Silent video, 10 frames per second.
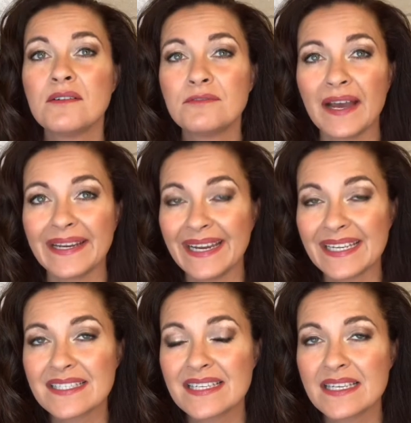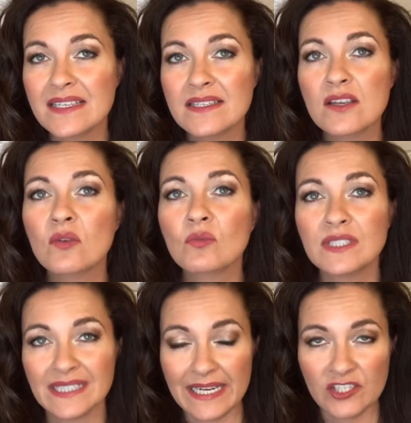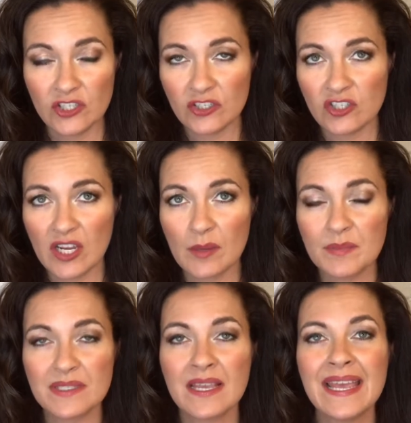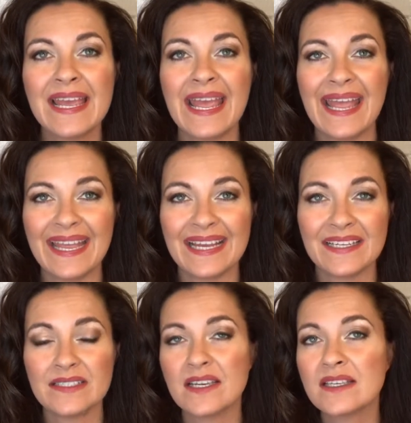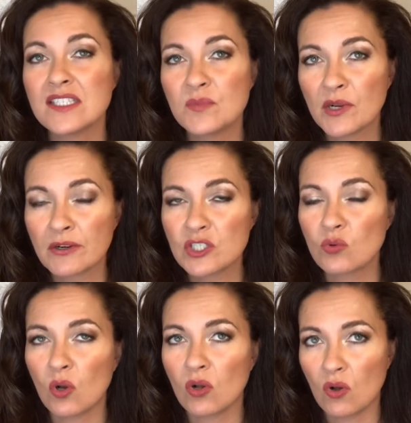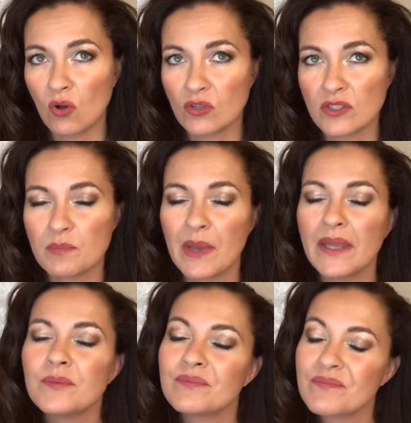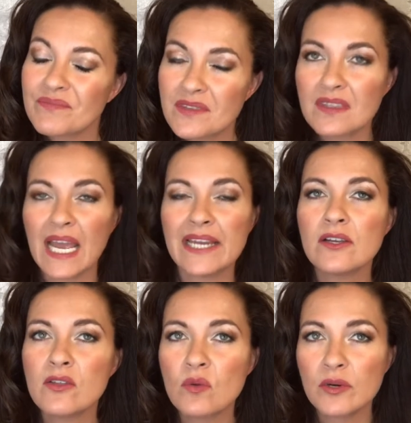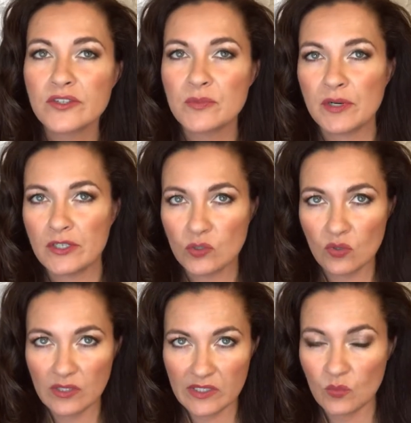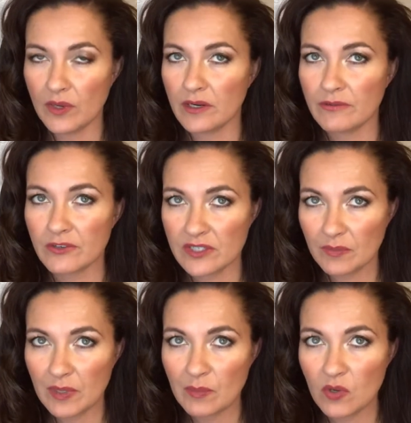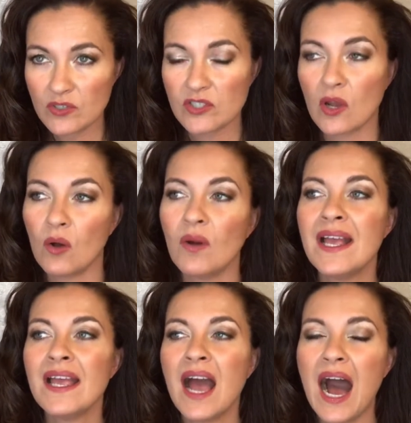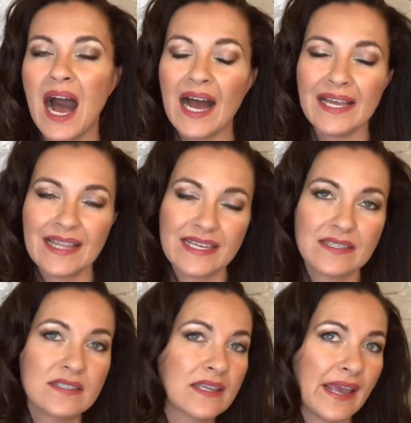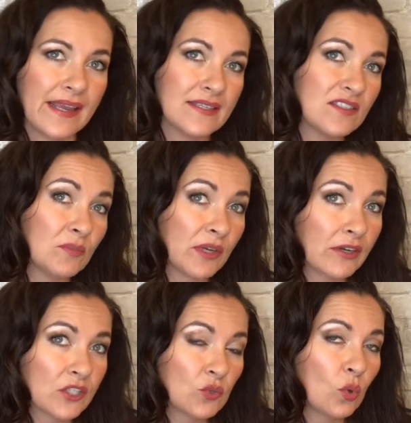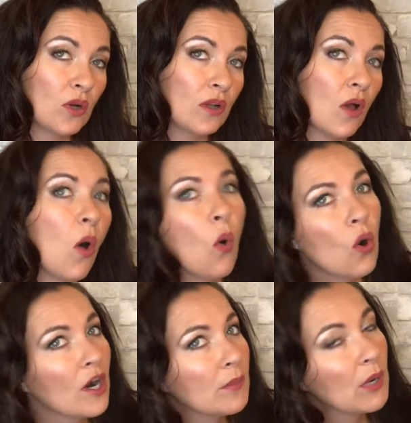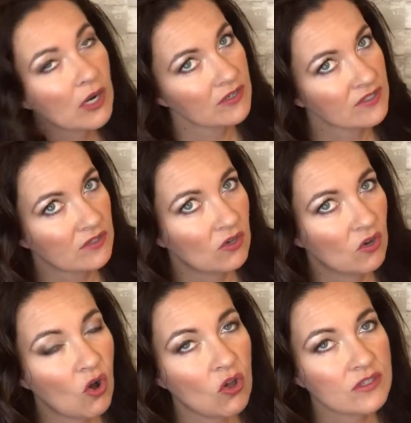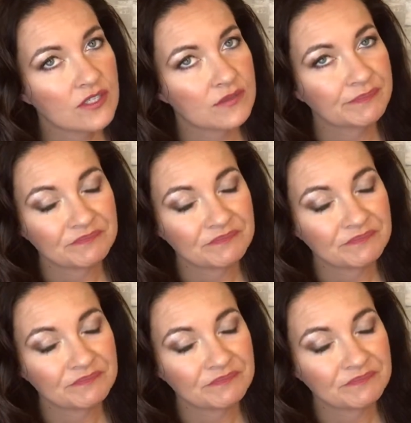finances, relationships, and spiritual goals. But I know the word spiritual is weird for some people, so I like to say spiritual or personal goals.